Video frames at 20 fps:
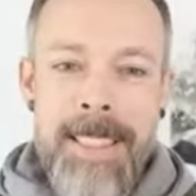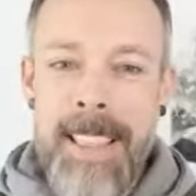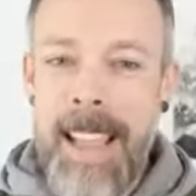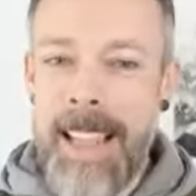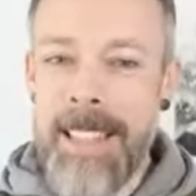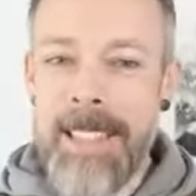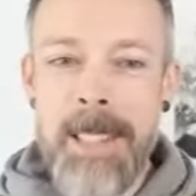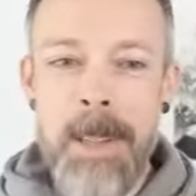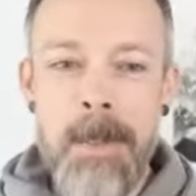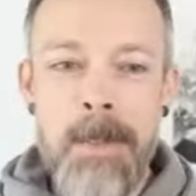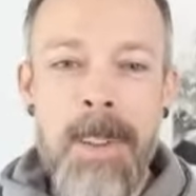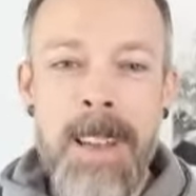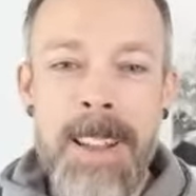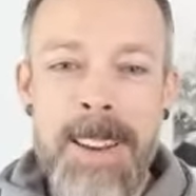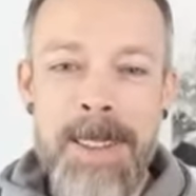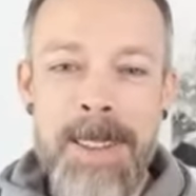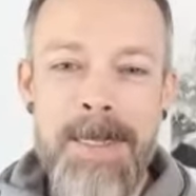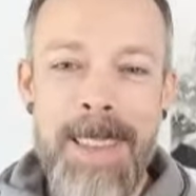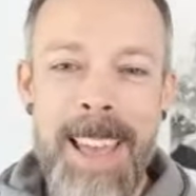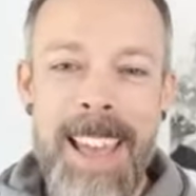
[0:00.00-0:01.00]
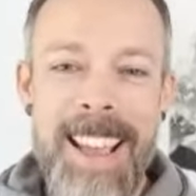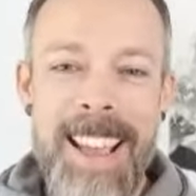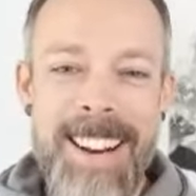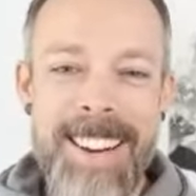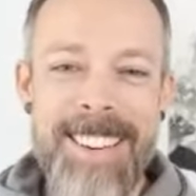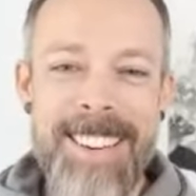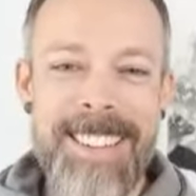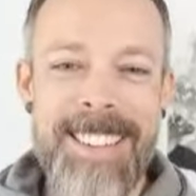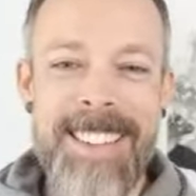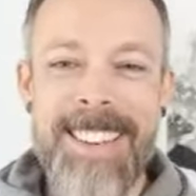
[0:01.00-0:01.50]
that's the fun of
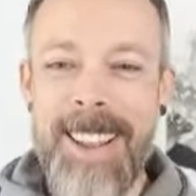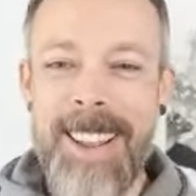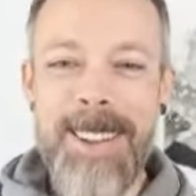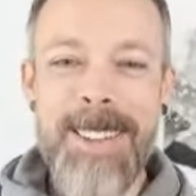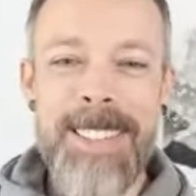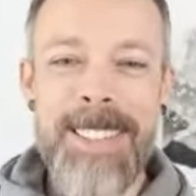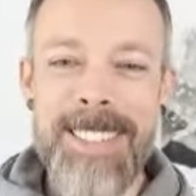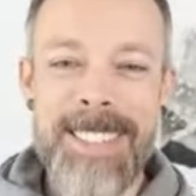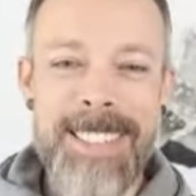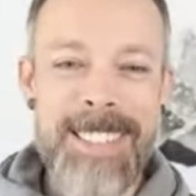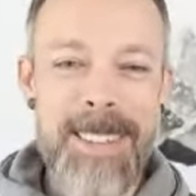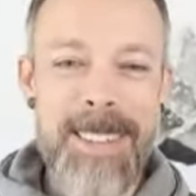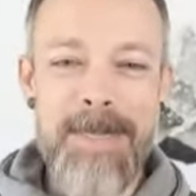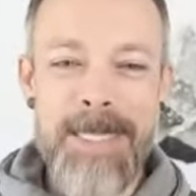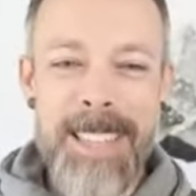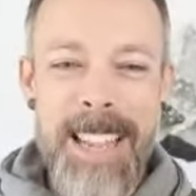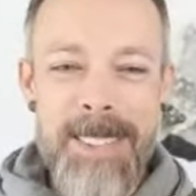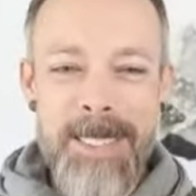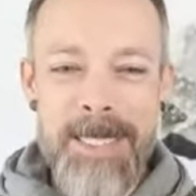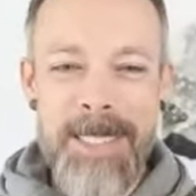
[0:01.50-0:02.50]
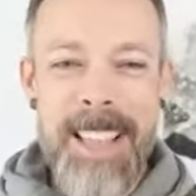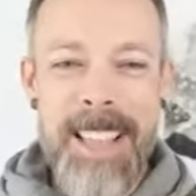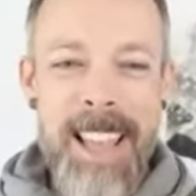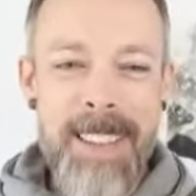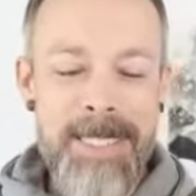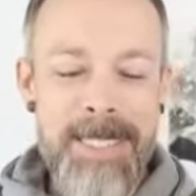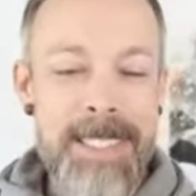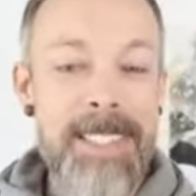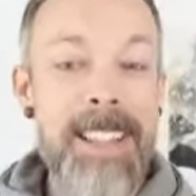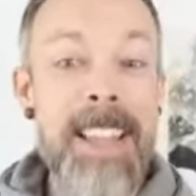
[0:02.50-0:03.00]
hair, you know. Sometimes we
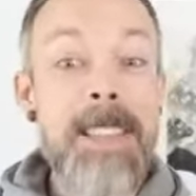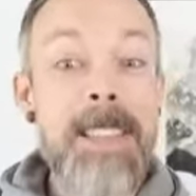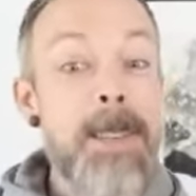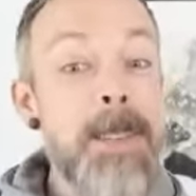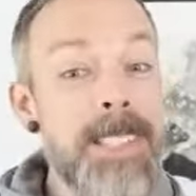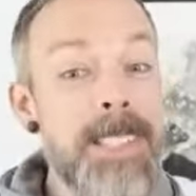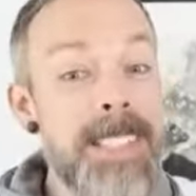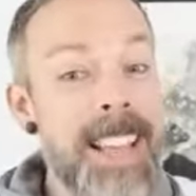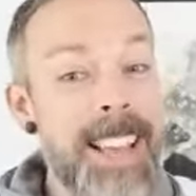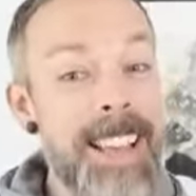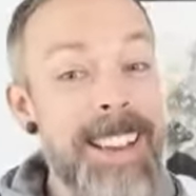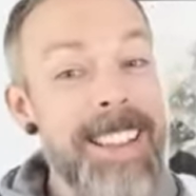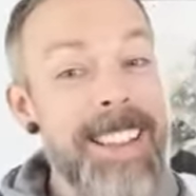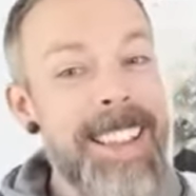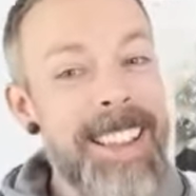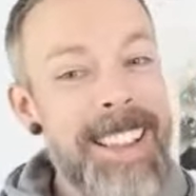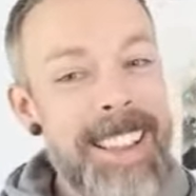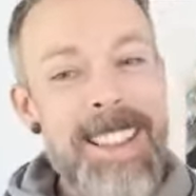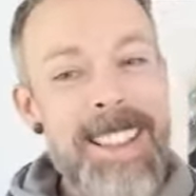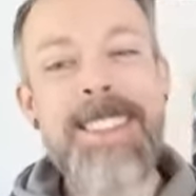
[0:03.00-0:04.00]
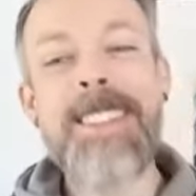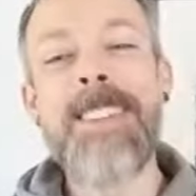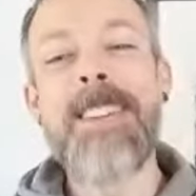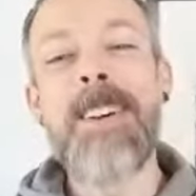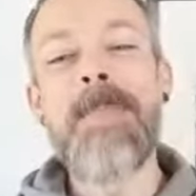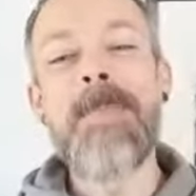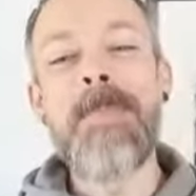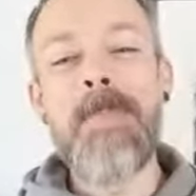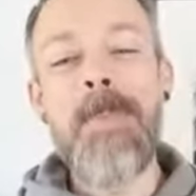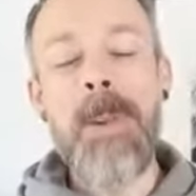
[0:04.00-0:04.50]
have like you said, you
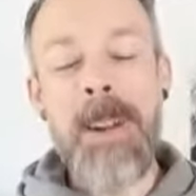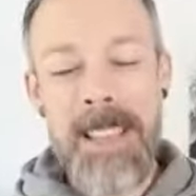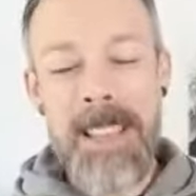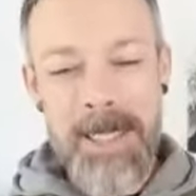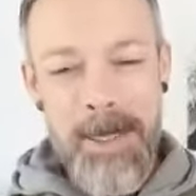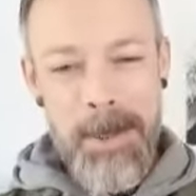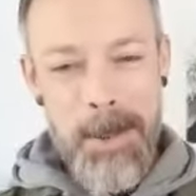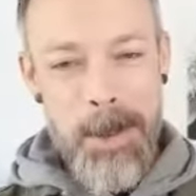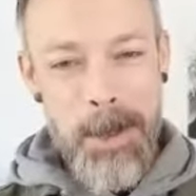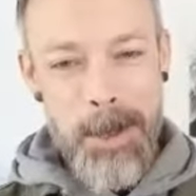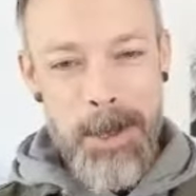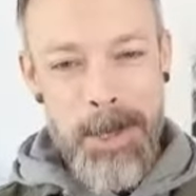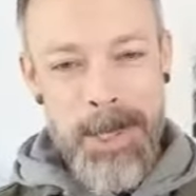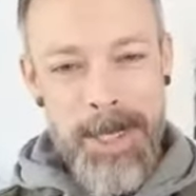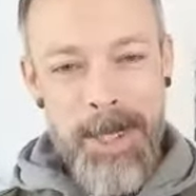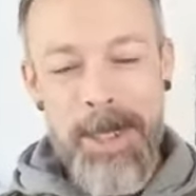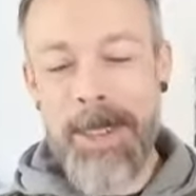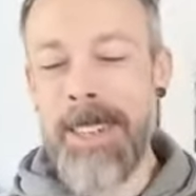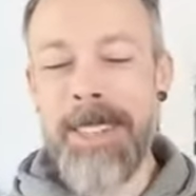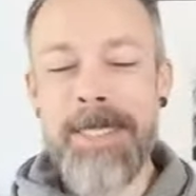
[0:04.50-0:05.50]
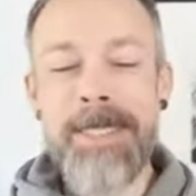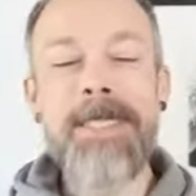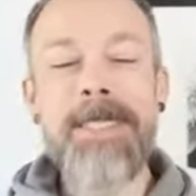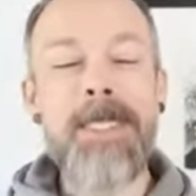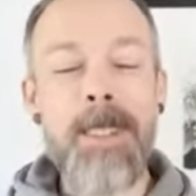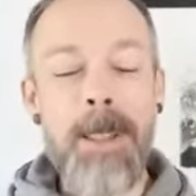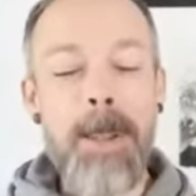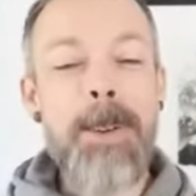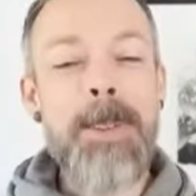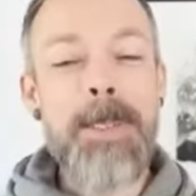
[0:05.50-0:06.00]
know, break the rule or
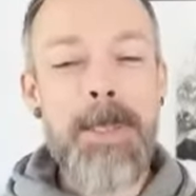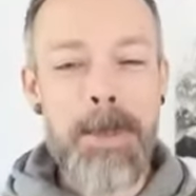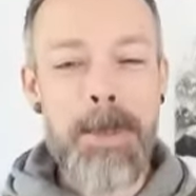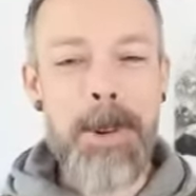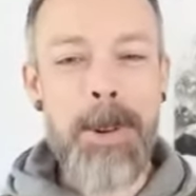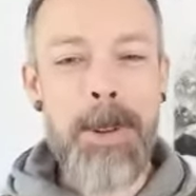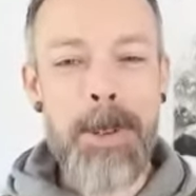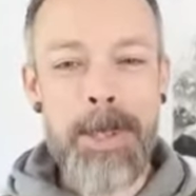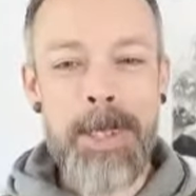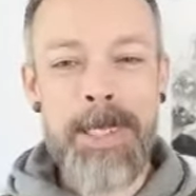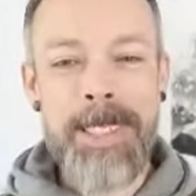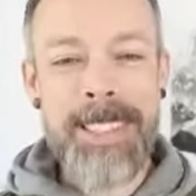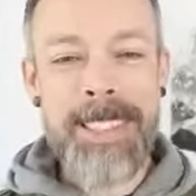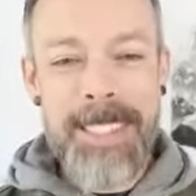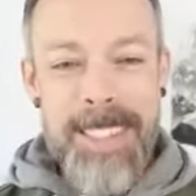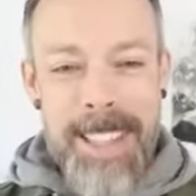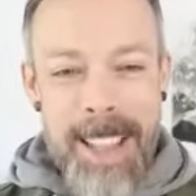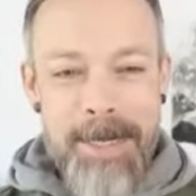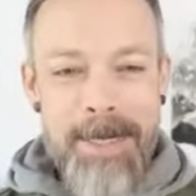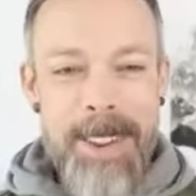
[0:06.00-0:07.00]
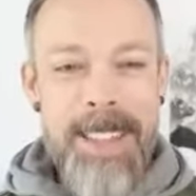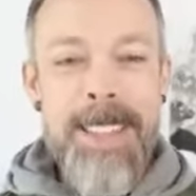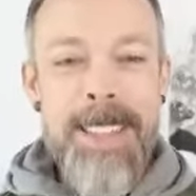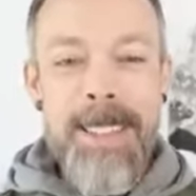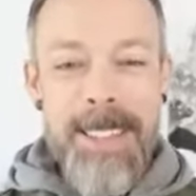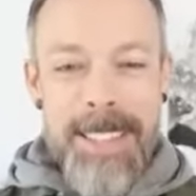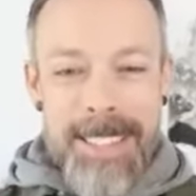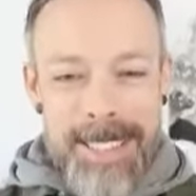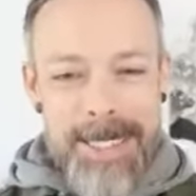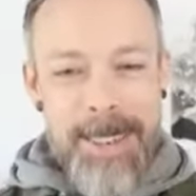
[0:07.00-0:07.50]
learn the rules so that way
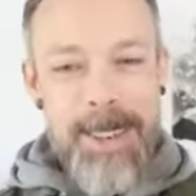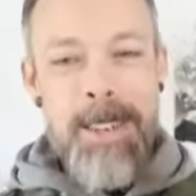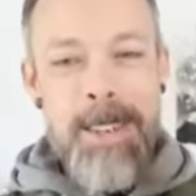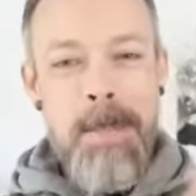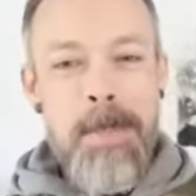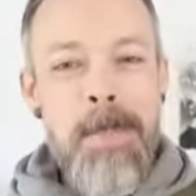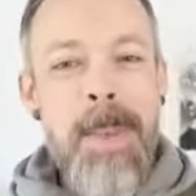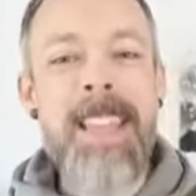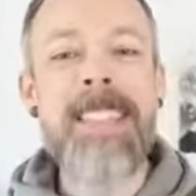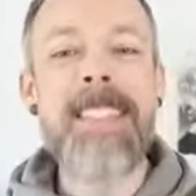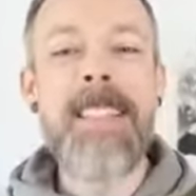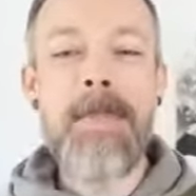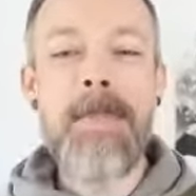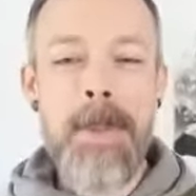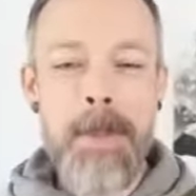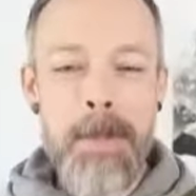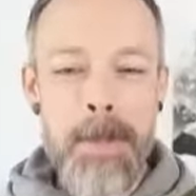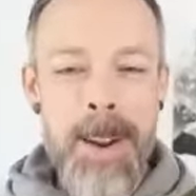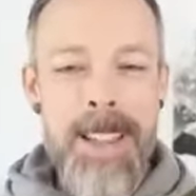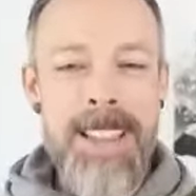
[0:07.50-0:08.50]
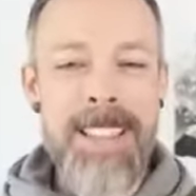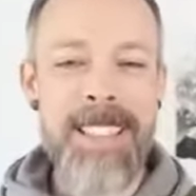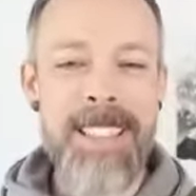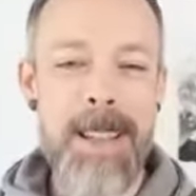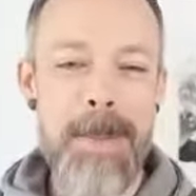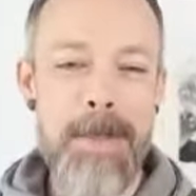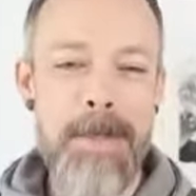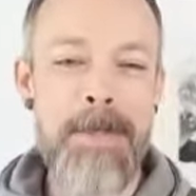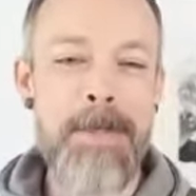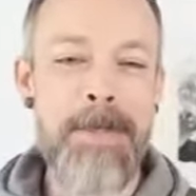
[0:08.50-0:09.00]
you can start to bend them and break
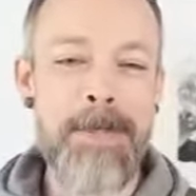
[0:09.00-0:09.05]
them.